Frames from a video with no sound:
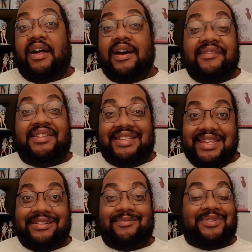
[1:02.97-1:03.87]
of the
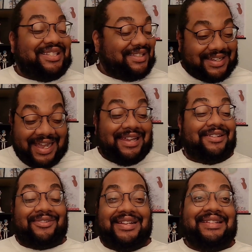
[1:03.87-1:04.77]
year, which is kind of
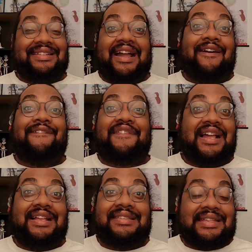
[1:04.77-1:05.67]
crazy how
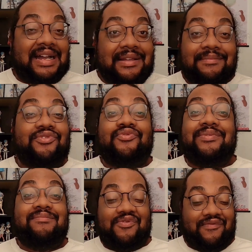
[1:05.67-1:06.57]
fast time do be
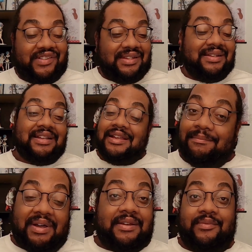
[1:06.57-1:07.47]
moving,
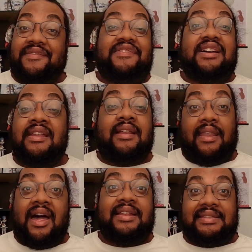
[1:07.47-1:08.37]
but we've done a
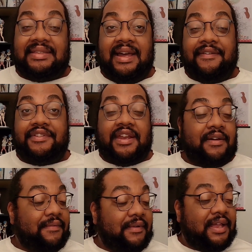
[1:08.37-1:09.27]
lot of stuff, you
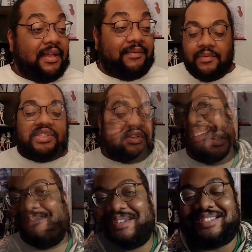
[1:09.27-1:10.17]
know? We started
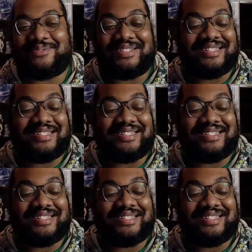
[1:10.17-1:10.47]
the year off